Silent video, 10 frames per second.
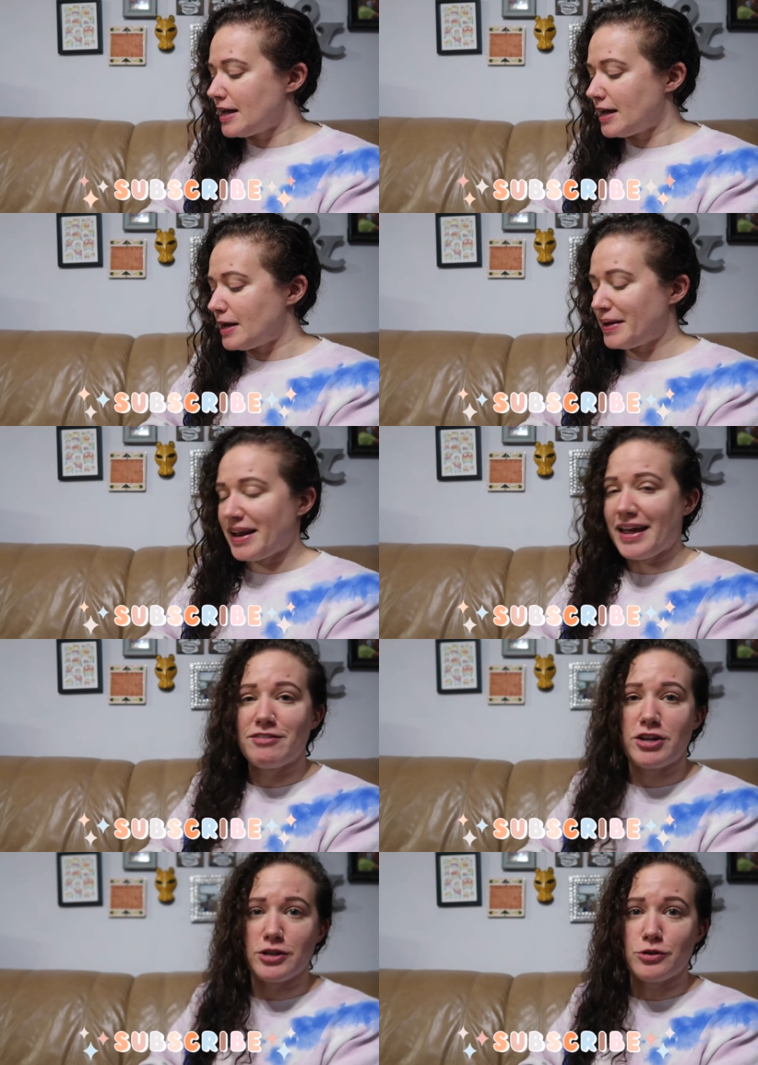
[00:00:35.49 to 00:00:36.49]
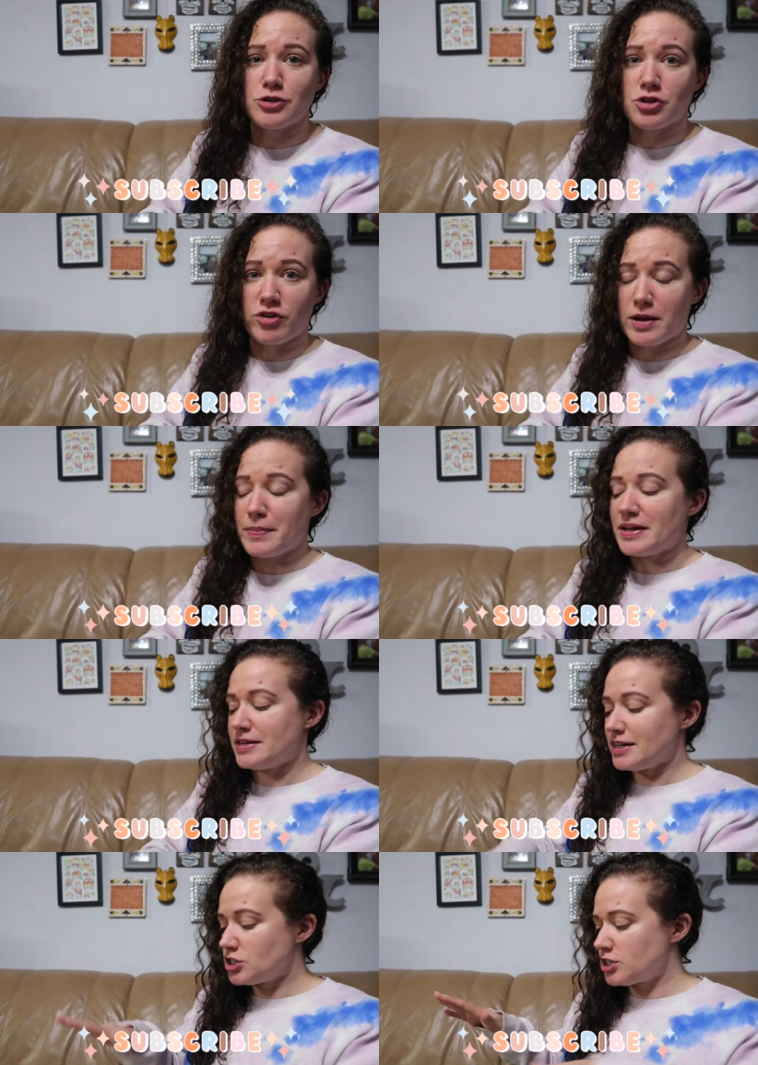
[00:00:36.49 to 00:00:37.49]
and I have a huge ThredUp
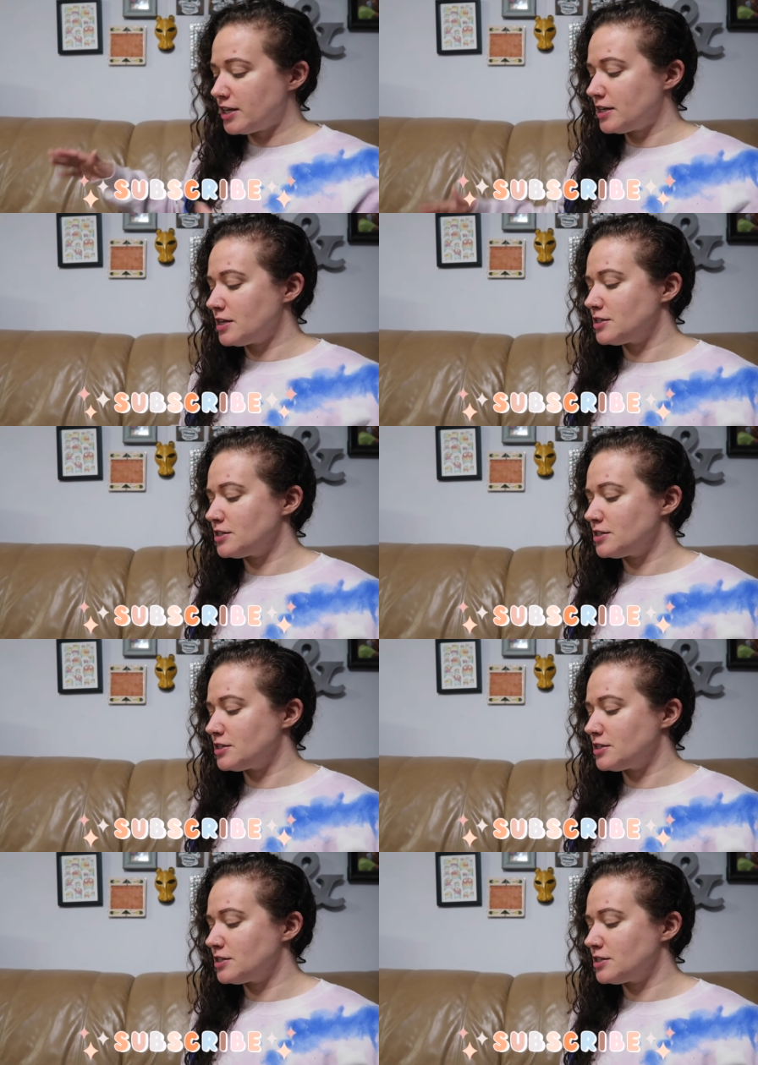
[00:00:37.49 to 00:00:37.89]
addiction.